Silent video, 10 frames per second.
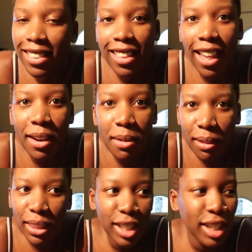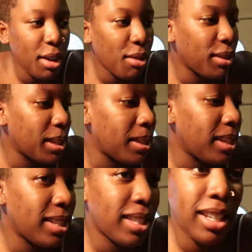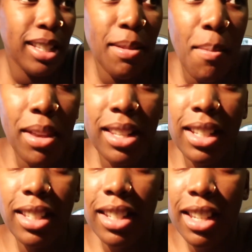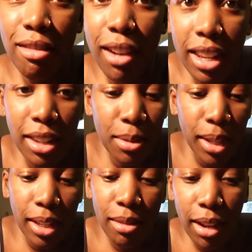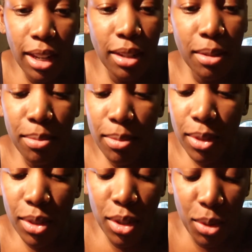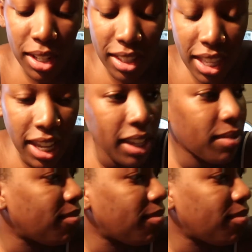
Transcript: the elf on the shelf is, is he's in business and he ready to he ready to do his thing.